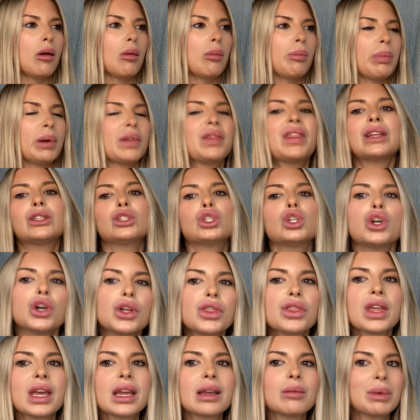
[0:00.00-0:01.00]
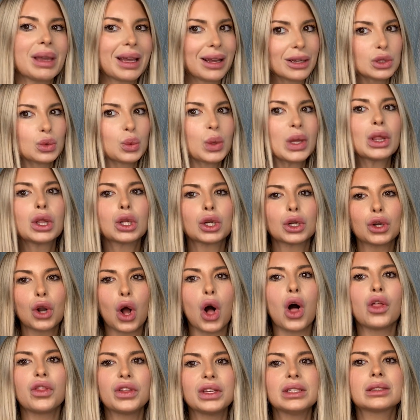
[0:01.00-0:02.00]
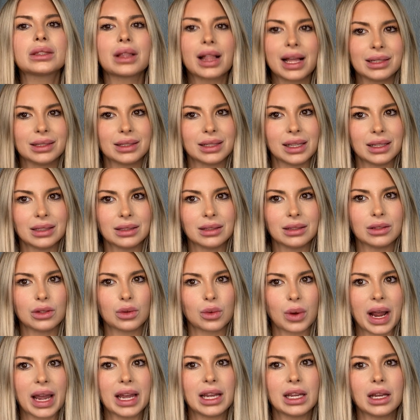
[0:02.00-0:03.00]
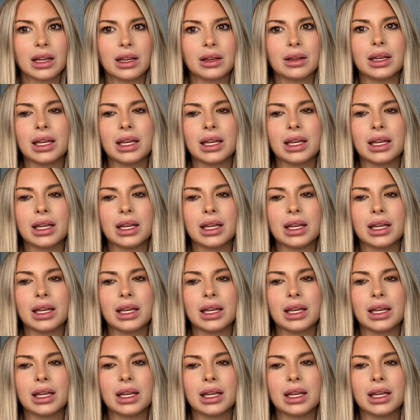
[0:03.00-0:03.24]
But that's a good thing because we learn all these lessons, right?